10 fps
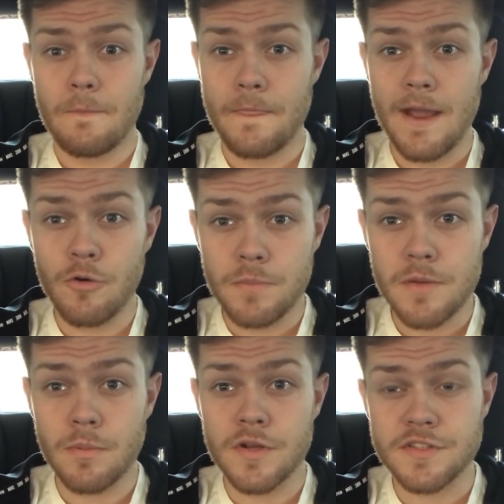That would
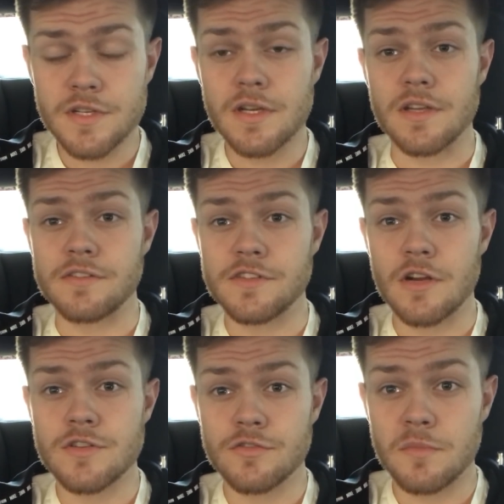be pretty serious,
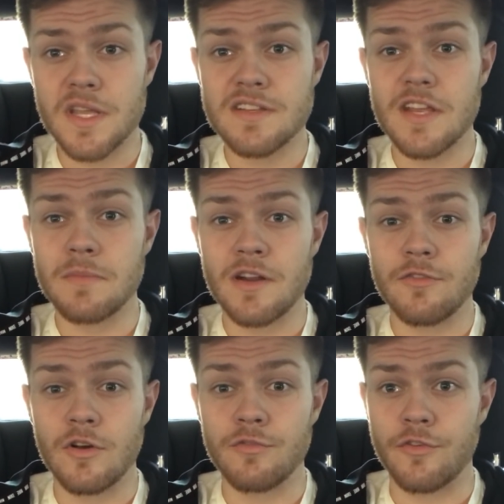just from an intake
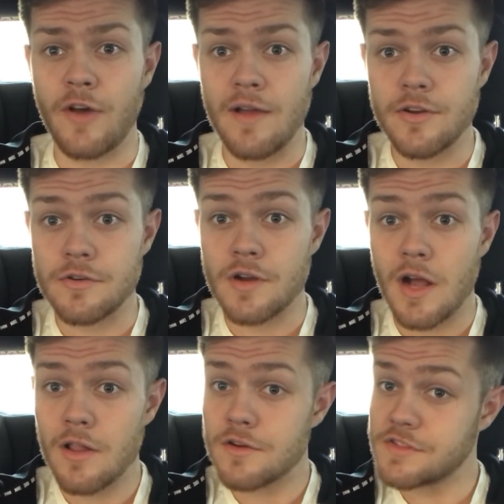manifold for
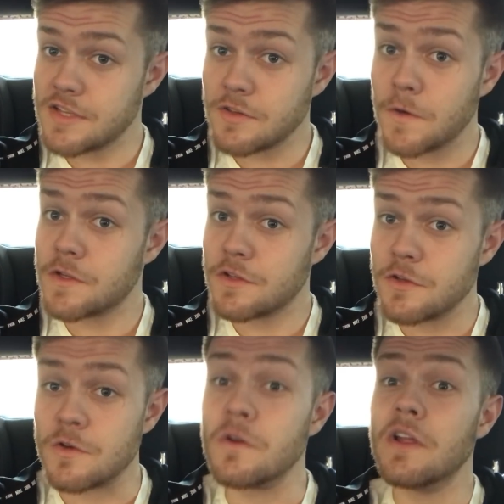$500. That's hard to
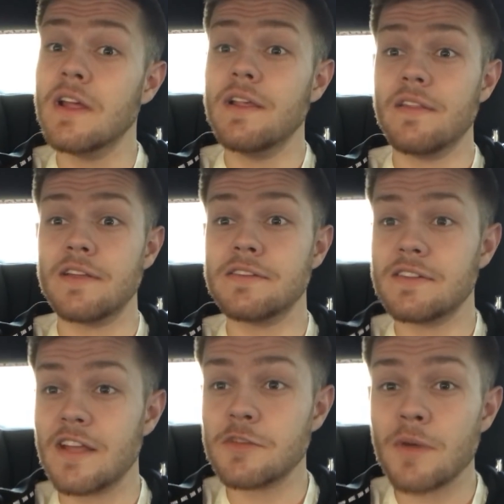do.
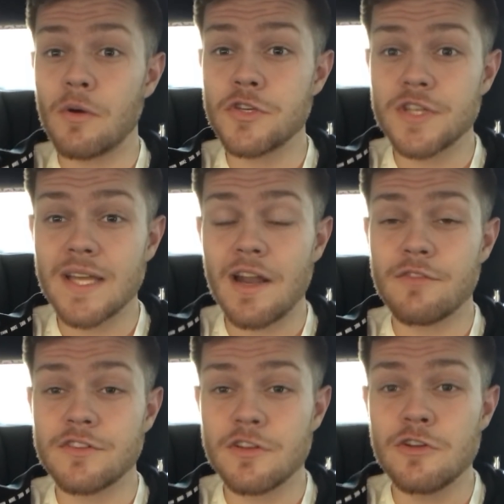That's about what you get out
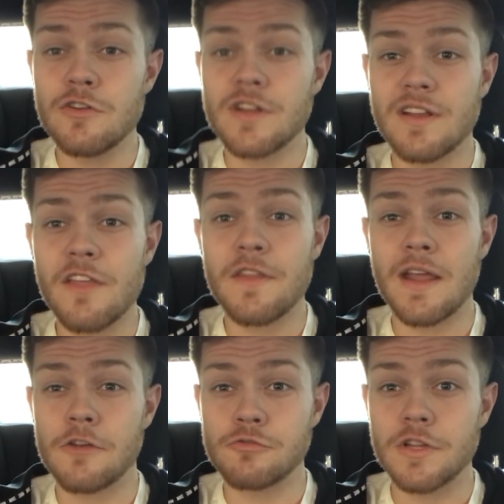of a tune, and nothing
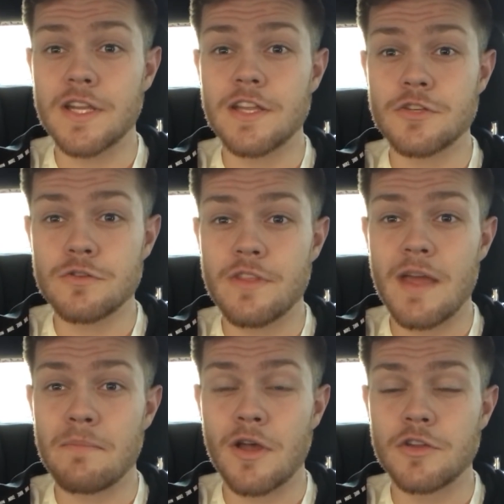else really gets you
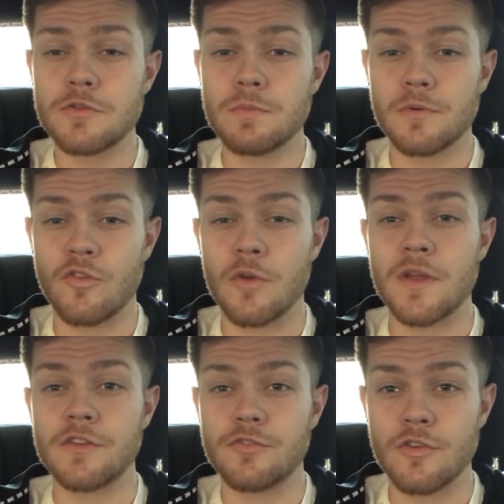that much
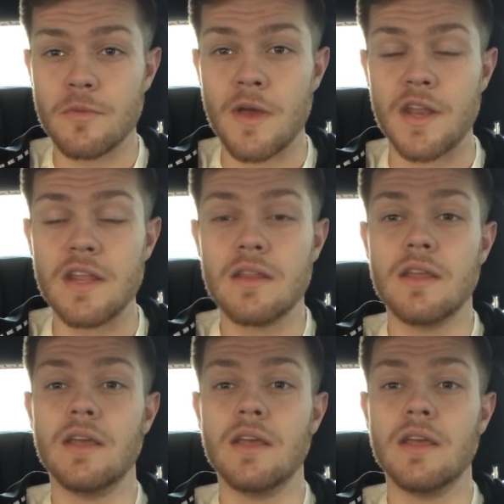performance for the money.